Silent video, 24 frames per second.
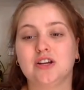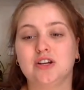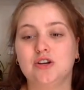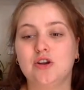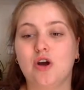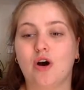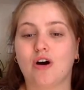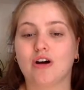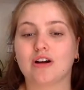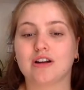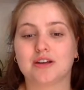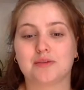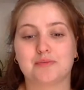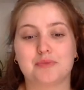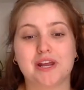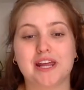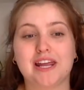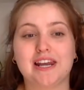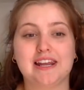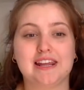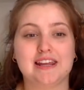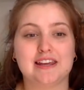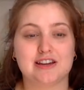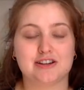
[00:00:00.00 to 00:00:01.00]
not
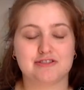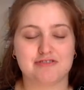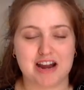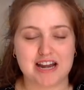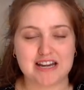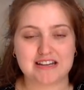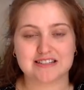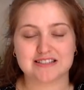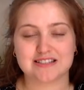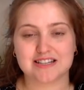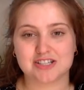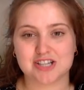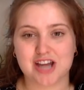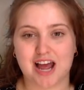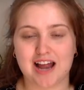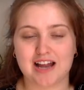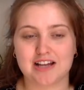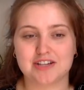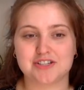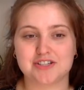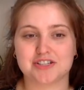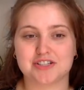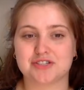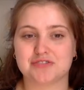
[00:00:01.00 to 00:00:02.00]
completely horrendously
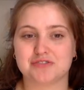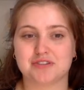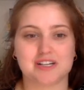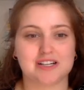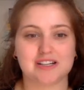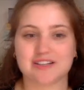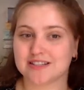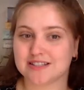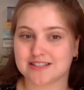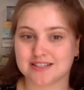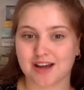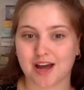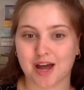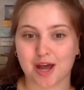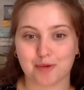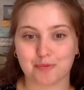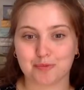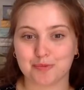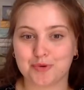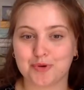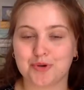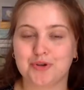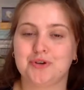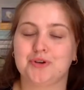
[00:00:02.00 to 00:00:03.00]
challenging to read at this
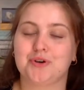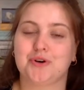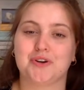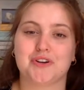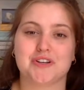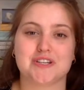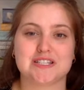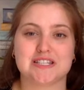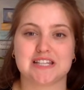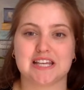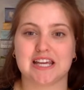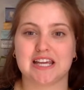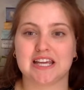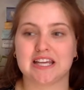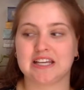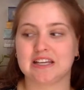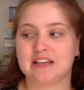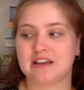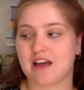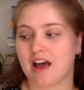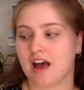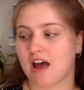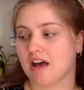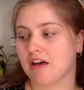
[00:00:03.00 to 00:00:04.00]
time, honestly.
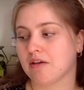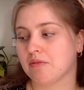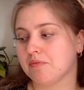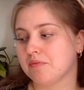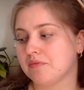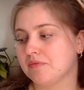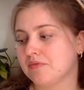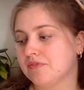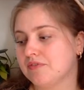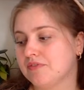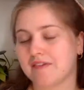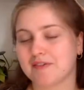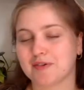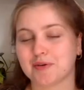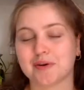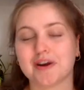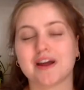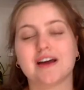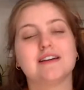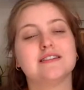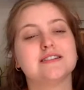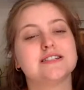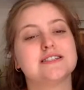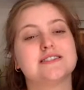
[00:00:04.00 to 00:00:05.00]
Everyone
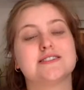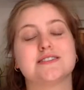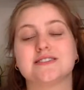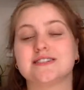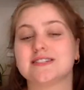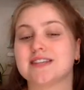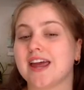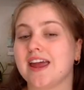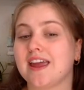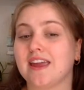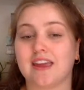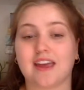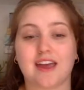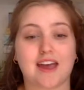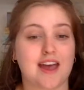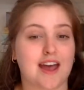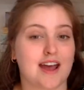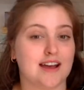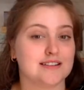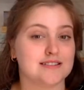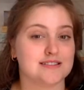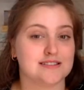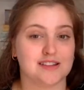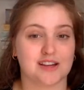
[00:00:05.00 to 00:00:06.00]
else, just take it
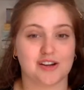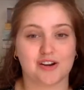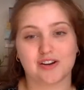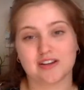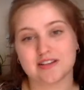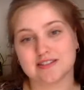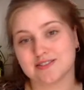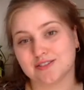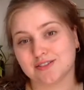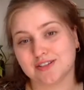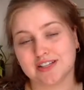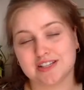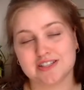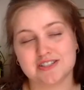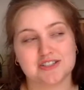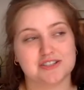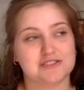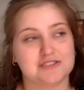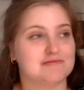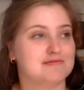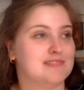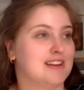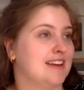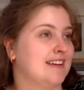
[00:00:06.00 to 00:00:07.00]
as slowly as you need
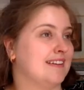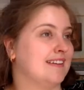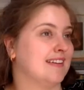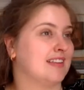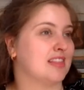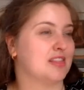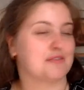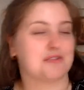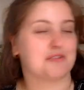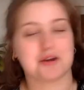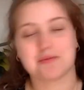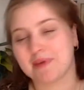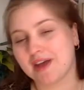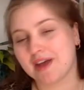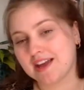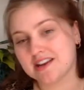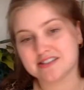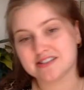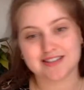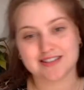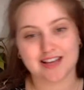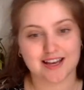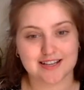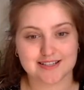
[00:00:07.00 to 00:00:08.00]
to. Take it 3
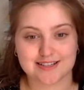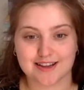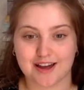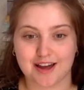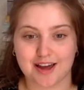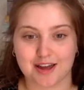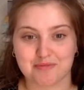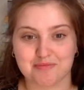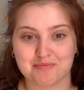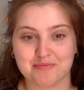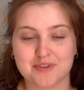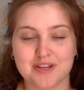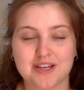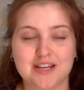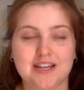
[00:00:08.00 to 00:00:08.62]
pages at a time.